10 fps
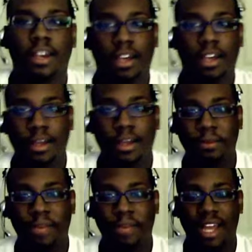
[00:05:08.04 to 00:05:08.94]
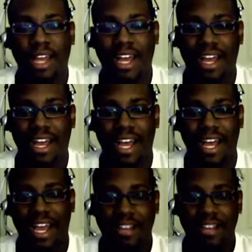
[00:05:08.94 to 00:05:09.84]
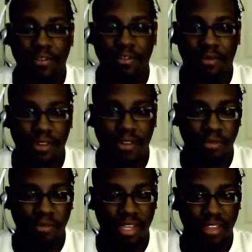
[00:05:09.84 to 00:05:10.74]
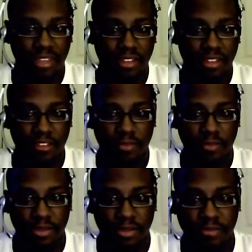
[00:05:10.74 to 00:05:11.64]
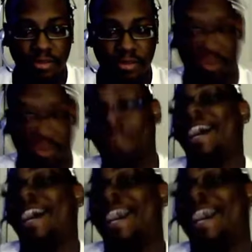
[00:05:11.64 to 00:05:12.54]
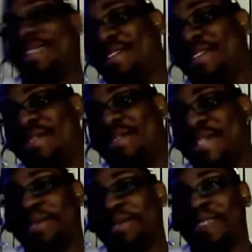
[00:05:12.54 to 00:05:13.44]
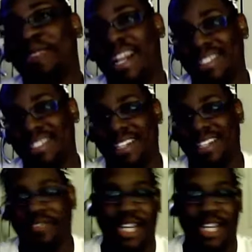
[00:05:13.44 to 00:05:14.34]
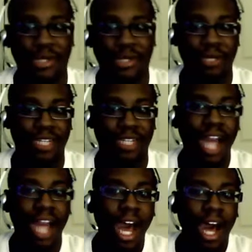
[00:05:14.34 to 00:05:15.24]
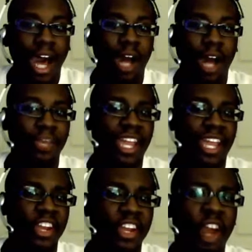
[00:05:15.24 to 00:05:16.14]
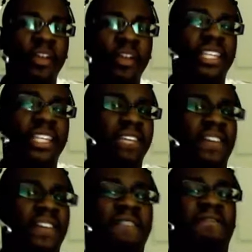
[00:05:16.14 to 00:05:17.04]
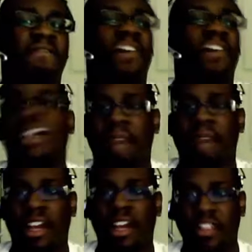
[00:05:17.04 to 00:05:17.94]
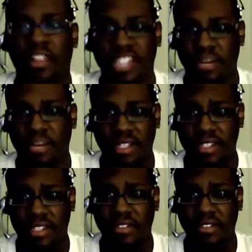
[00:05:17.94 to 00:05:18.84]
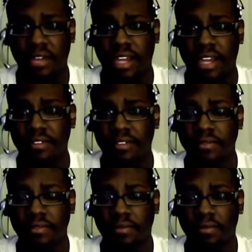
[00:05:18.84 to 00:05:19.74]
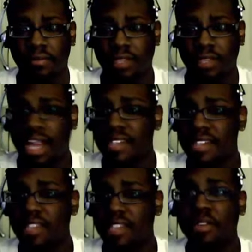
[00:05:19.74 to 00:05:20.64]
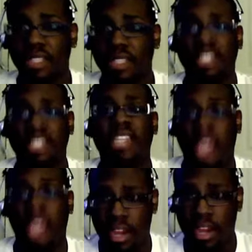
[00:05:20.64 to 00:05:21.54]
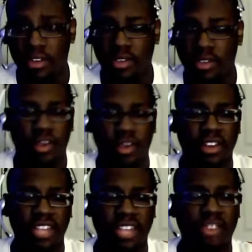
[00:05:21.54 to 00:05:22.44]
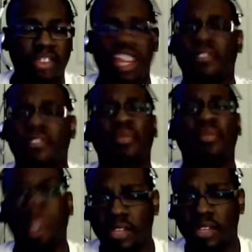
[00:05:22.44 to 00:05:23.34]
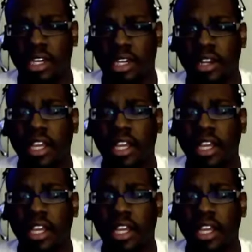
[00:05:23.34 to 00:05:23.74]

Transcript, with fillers: Um, I don't want to be the most brutal guy on YouTube when I say the following, but um yeah, no one gives a fuck about all the Japanese stuff you have. Honestly, no one really cares or they never will care.